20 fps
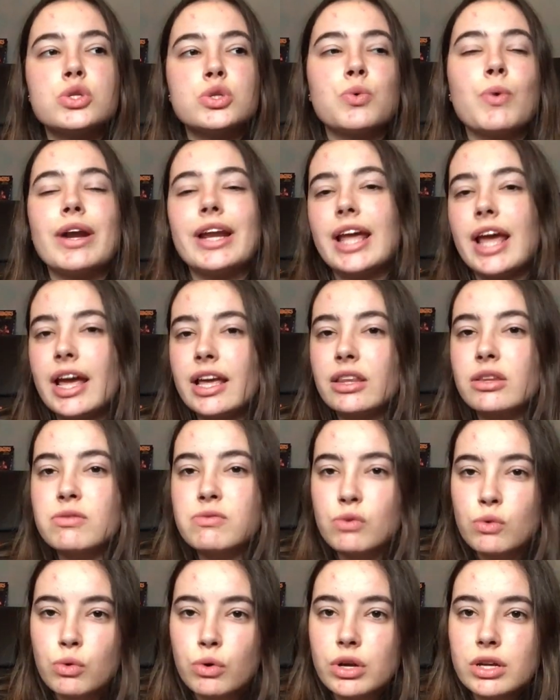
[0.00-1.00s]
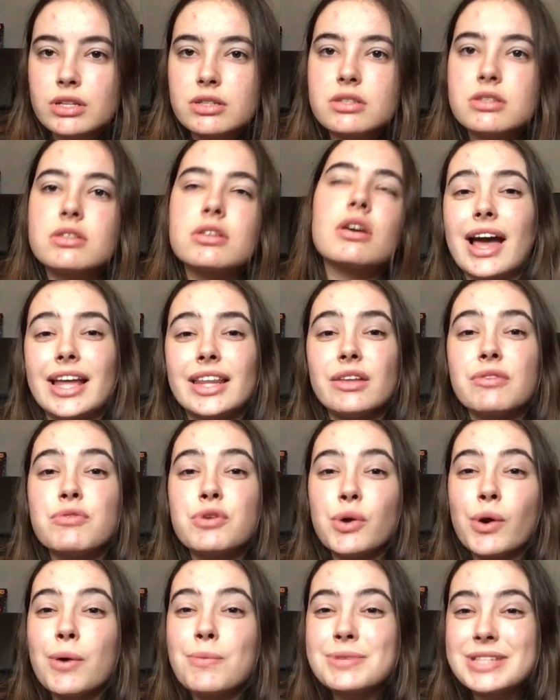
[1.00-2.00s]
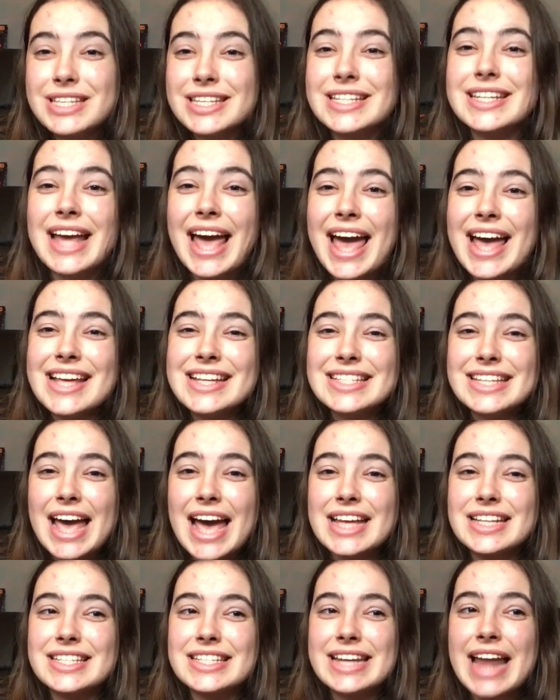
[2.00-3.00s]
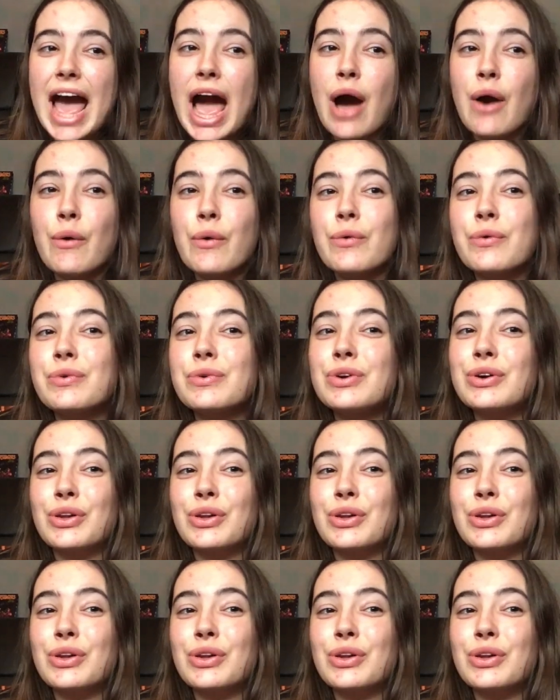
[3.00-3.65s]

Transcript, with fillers: 28th of August and the view upstairs has now